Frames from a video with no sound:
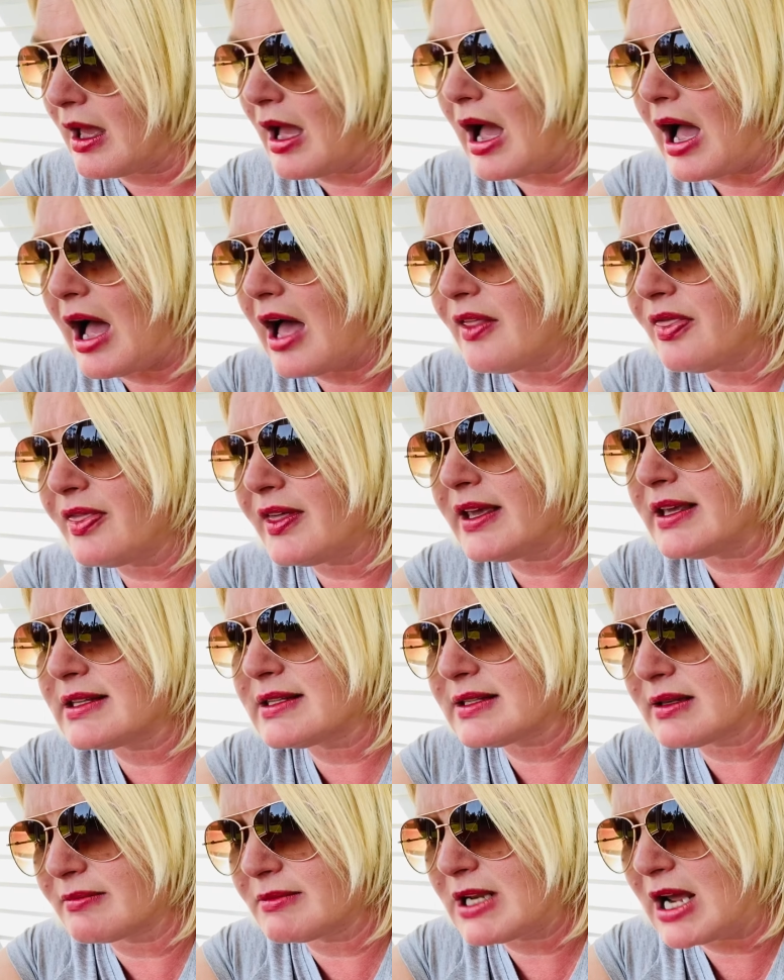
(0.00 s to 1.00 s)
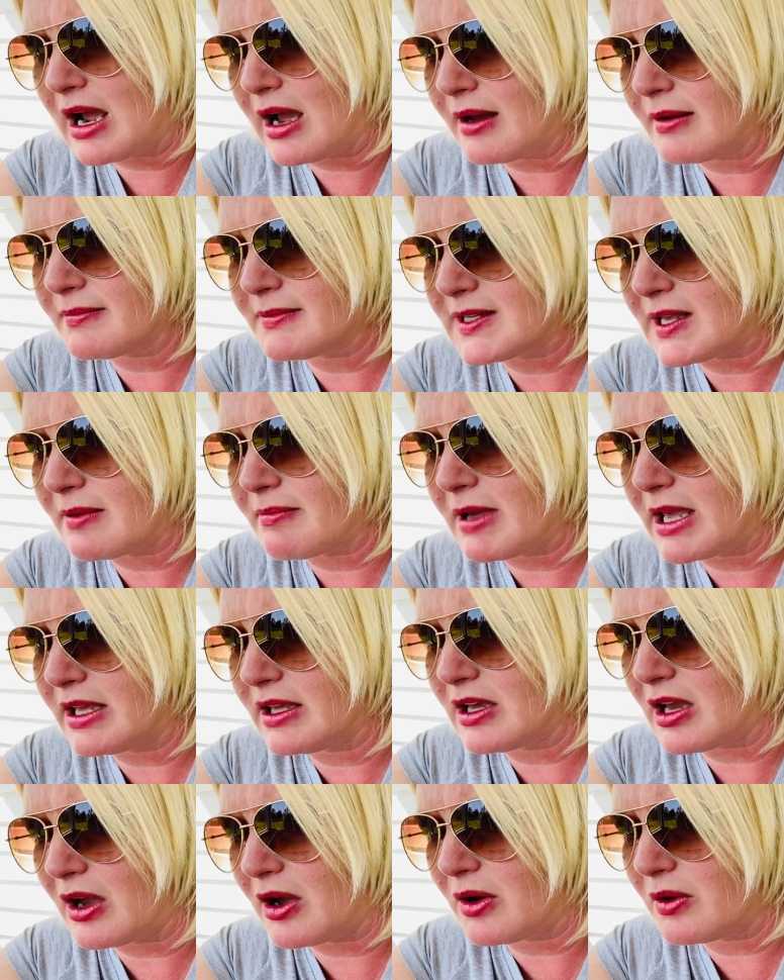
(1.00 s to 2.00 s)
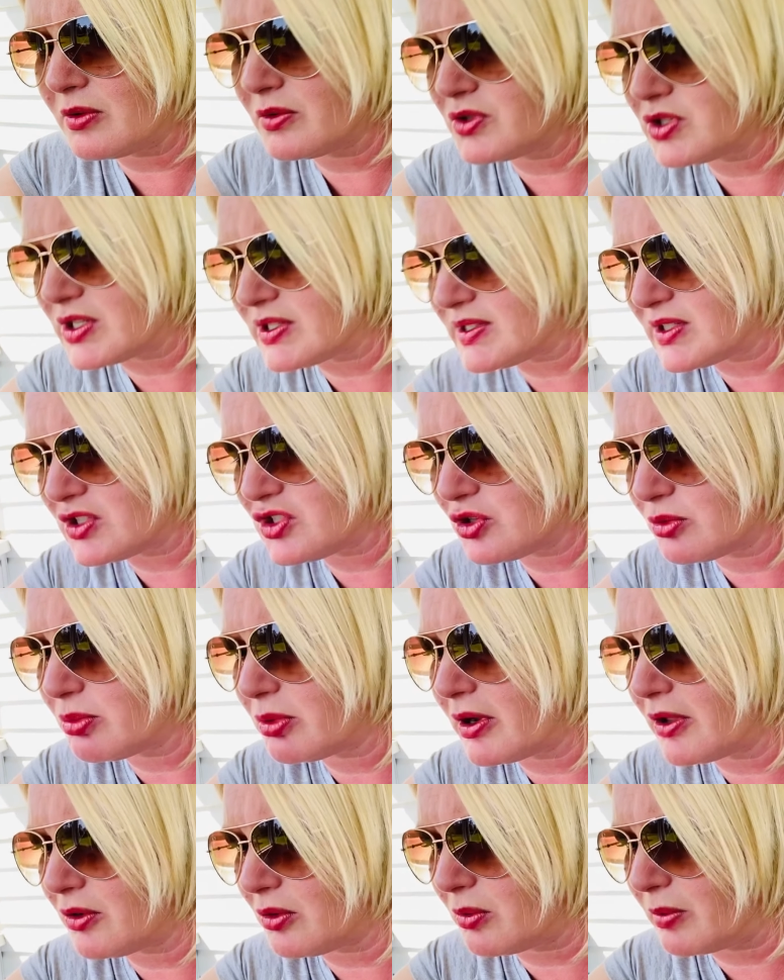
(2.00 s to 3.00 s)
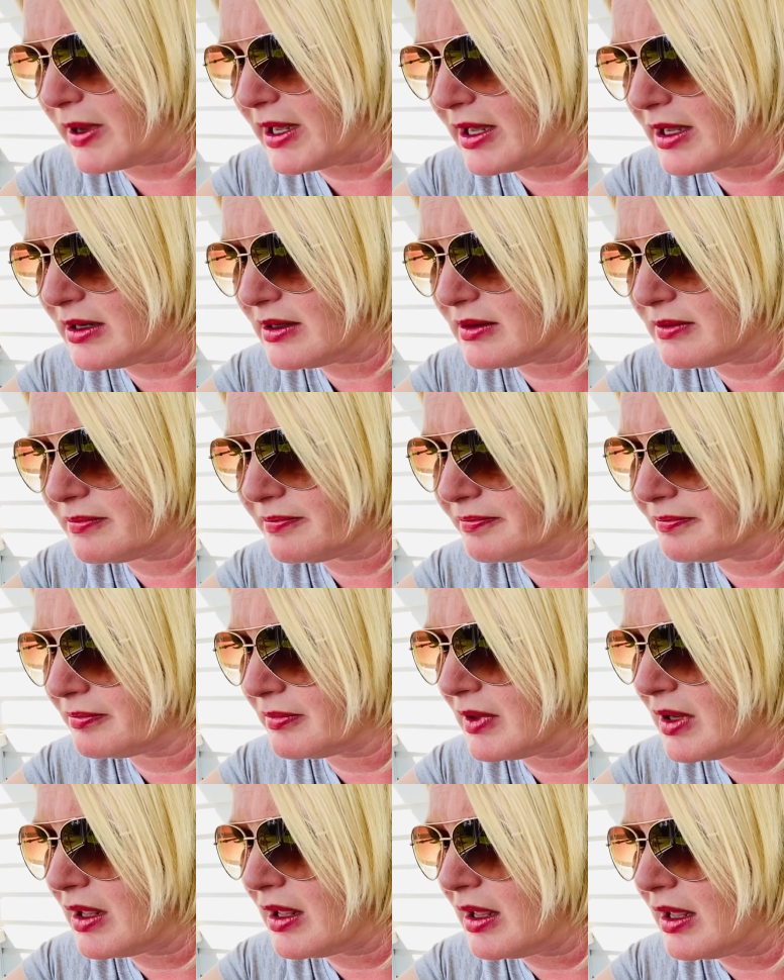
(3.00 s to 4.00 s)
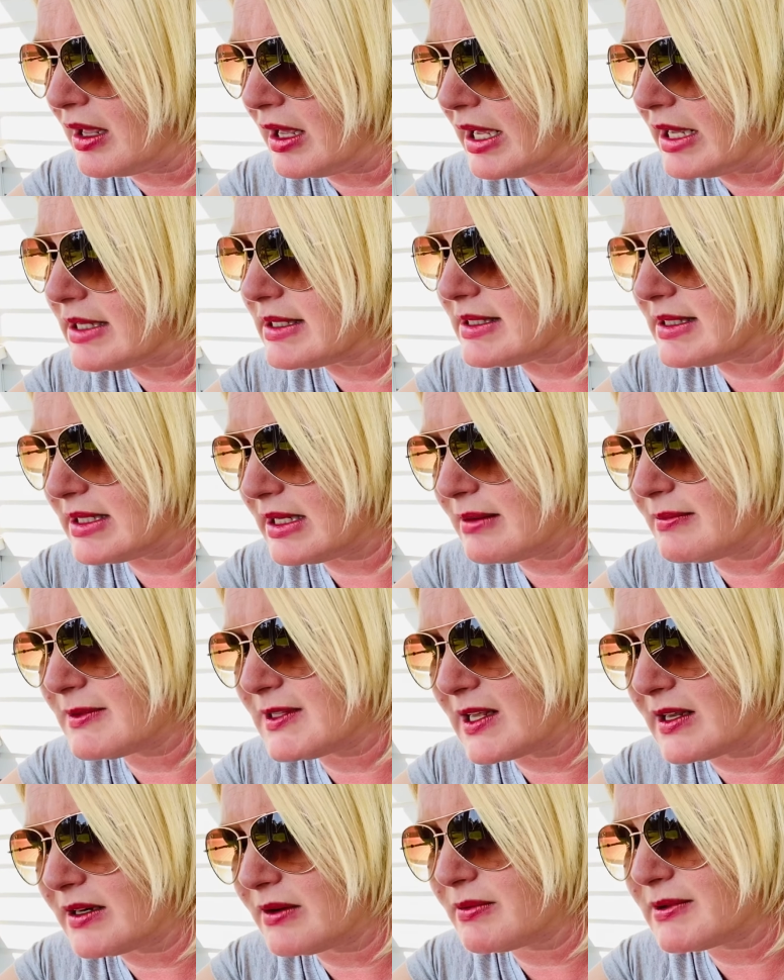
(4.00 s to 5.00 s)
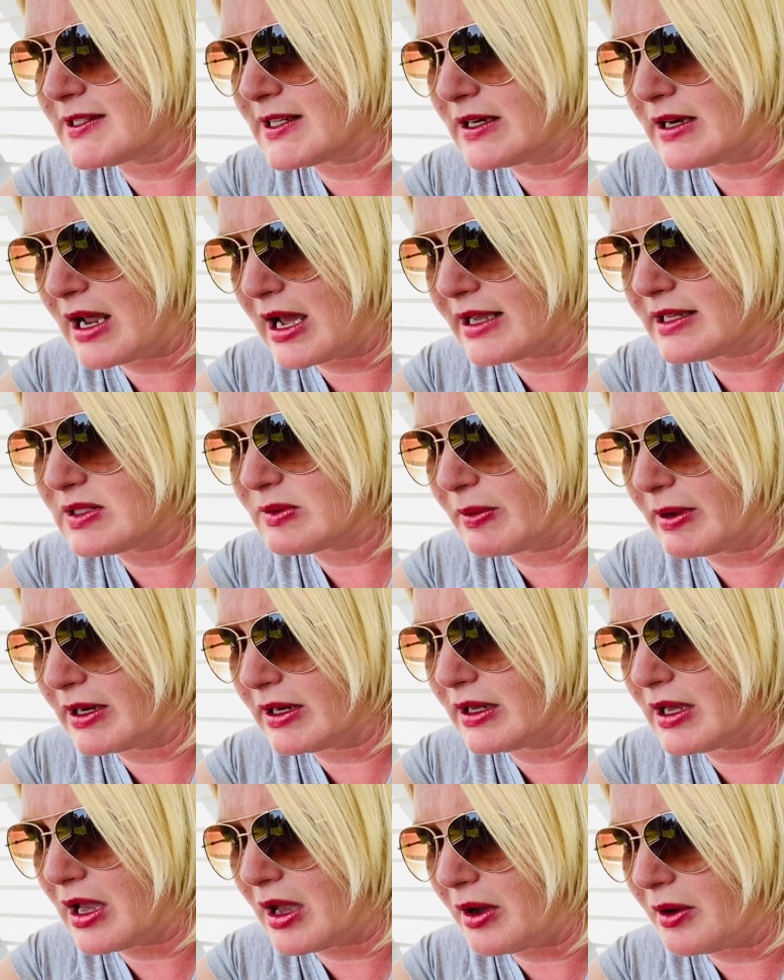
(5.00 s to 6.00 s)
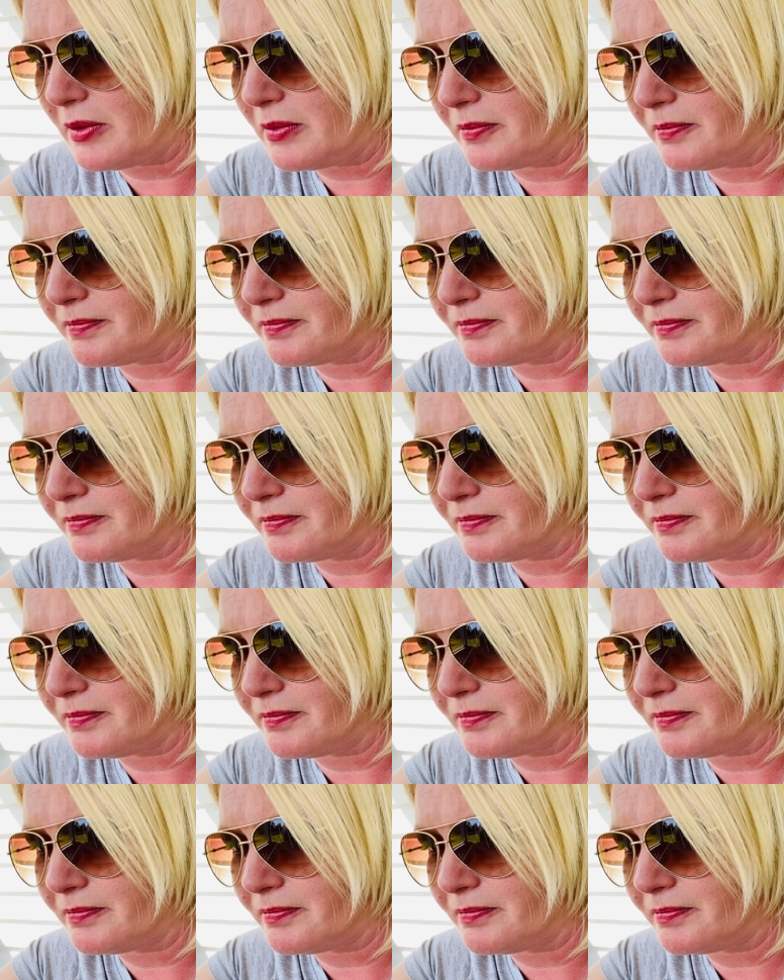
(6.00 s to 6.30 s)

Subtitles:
I think sometimes I may go just as your brother went. It seems that it was a nice way to go.